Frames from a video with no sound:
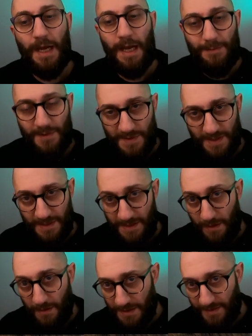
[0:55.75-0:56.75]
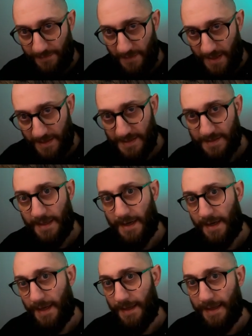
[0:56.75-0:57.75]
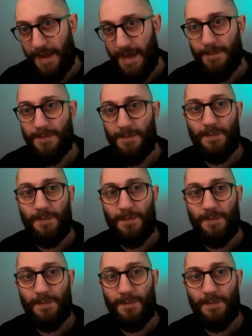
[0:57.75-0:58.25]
I'm using the artifacts that I can get.